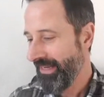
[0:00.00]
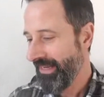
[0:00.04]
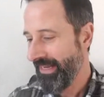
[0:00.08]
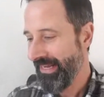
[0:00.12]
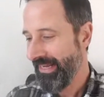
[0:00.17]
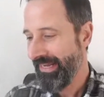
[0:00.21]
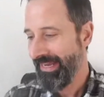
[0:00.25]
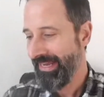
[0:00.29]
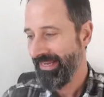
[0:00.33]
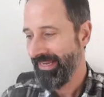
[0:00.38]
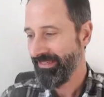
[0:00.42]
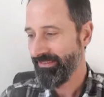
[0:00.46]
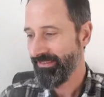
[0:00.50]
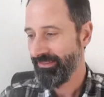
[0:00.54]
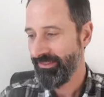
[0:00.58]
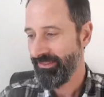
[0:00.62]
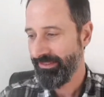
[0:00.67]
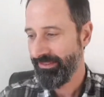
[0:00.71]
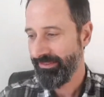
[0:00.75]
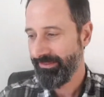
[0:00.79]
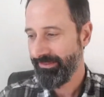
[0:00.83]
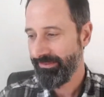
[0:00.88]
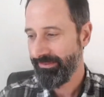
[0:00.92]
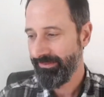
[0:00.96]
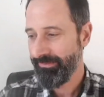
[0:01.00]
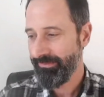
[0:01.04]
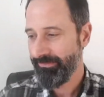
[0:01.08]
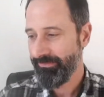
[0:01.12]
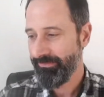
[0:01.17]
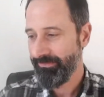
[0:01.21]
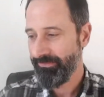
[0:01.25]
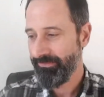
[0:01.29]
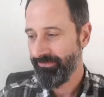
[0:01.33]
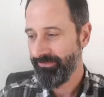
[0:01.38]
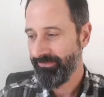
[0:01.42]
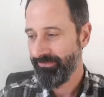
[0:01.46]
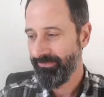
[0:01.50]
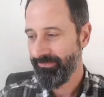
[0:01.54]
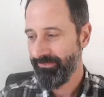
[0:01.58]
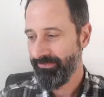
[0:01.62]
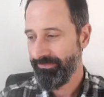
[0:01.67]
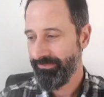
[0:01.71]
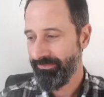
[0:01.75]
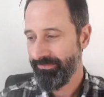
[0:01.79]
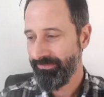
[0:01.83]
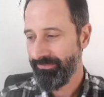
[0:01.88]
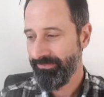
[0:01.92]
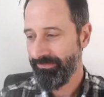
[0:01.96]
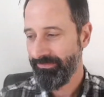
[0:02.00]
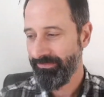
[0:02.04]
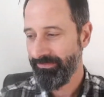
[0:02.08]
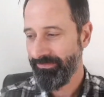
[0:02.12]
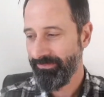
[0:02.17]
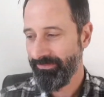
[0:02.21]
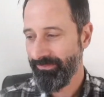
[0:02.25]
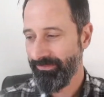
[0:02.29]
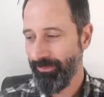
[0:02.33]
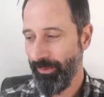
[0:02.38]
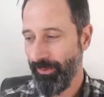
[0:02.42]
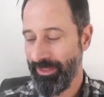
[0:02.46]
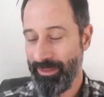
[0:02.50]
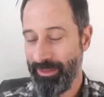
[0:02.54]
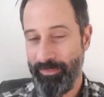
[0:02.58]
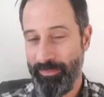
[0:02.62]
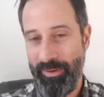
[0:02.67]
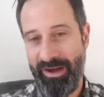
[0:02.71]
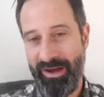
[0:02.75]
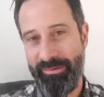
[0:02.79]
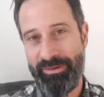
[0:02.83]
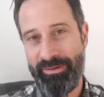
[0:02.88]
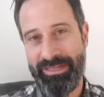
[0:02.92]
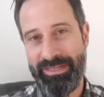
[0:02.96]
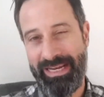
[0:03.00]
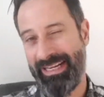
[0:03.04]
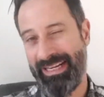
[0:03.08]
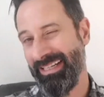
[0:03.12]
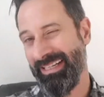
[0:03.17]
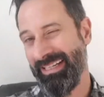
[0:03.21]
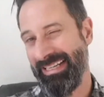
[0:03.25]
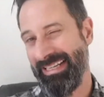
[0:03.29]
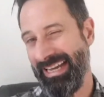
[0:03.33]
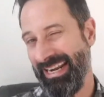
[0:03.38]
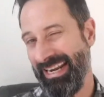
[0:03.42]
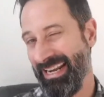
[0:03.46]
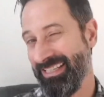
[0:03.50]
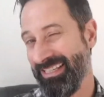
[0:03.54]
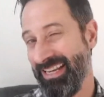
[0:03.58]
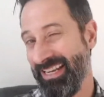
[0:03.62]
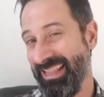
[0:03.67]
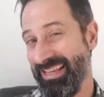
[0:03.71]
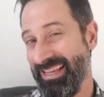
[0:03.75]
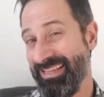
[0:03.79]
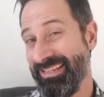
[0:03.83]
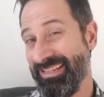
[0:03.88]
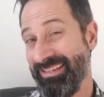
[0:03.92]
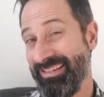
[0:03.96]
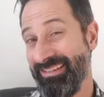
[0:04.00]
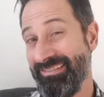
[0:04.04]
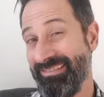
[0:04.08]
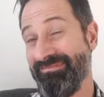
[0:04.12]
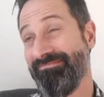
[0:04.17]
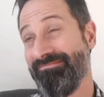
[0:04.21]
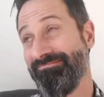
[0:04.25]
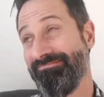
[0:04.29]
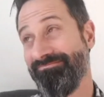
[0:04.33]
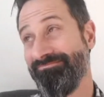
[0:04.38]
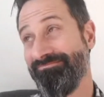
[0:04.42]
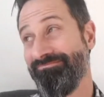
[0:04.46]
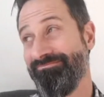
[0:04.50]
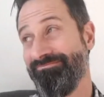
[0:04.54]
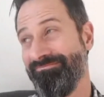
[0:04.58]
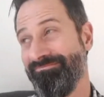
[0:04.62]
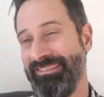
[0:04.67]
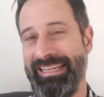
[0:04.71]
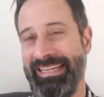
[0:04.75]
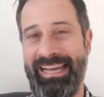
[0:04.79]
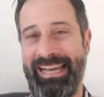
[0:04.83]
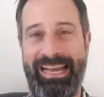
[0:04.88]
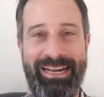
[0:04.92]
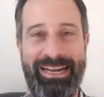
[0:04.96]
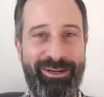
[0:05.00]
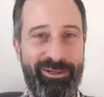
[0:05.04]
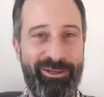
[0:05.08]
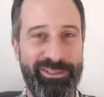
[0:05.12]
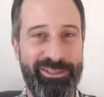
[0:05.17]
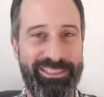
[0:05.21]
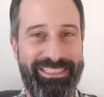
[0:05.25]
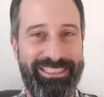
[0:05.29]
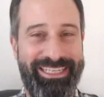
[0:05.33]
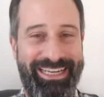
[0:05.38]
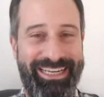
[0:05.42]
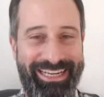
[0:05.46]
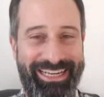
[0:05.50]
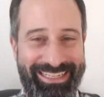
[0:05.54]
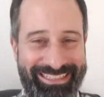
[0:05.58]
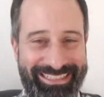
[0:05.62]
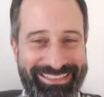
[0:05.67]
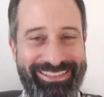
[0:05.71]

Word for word: And there was a part where it was like, can I say this? Yeah, of course I can.